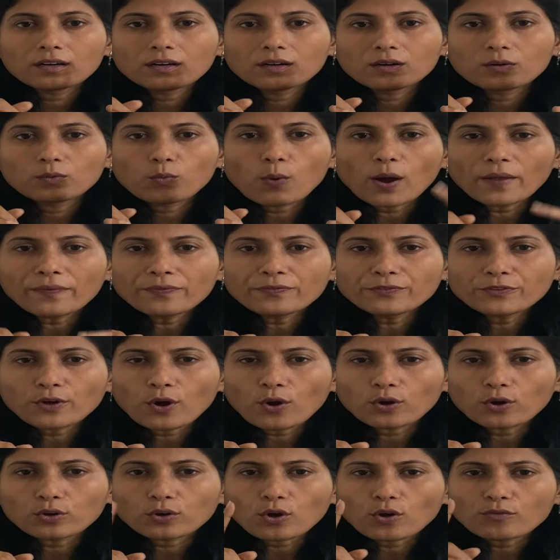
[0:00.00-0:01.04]
one
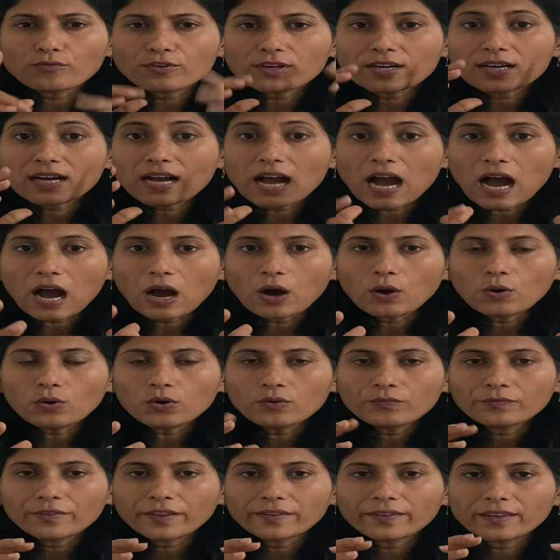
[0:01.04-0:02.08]
thought of a cow,
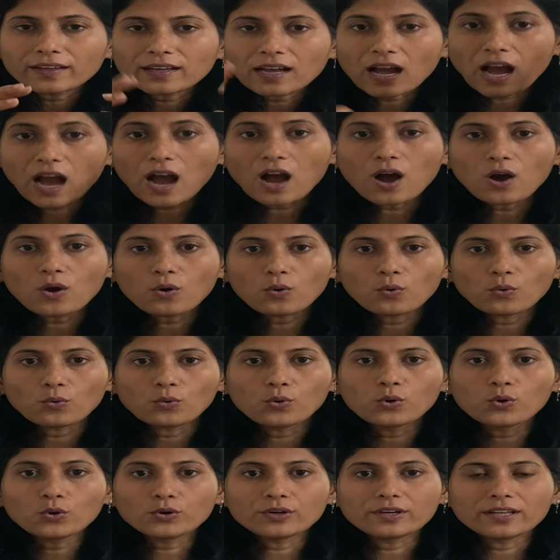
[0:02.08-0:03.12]
then the
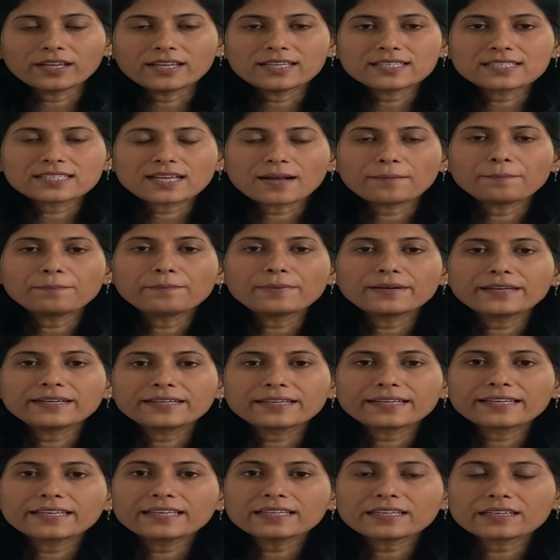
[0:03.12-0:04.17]
cowhood is
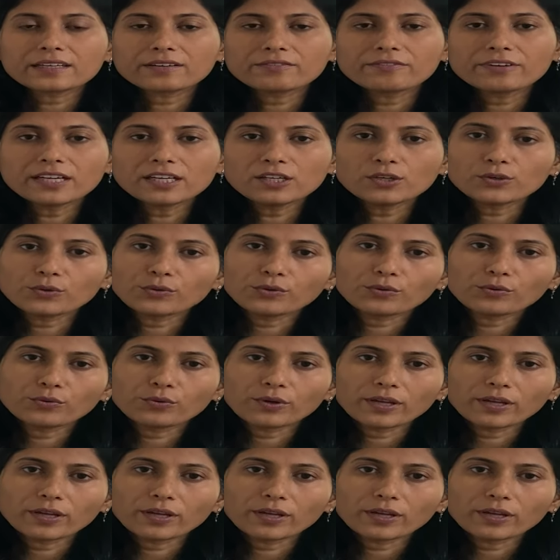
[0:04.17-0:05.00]
completely revealed to you